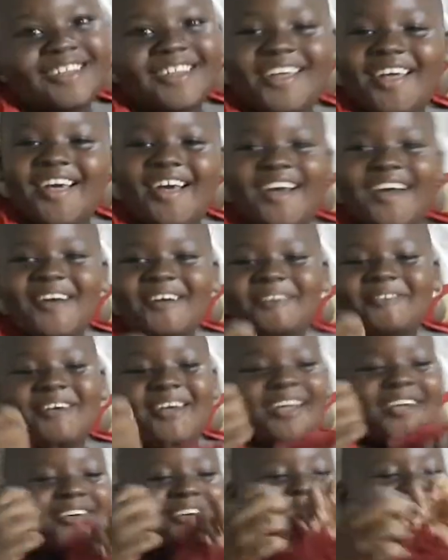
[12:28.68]

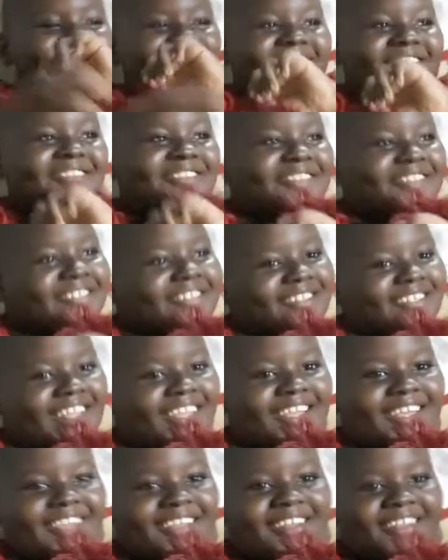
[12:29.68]
I want to
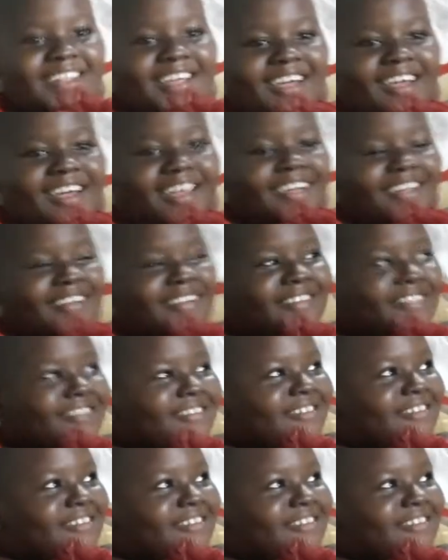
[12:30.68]
say that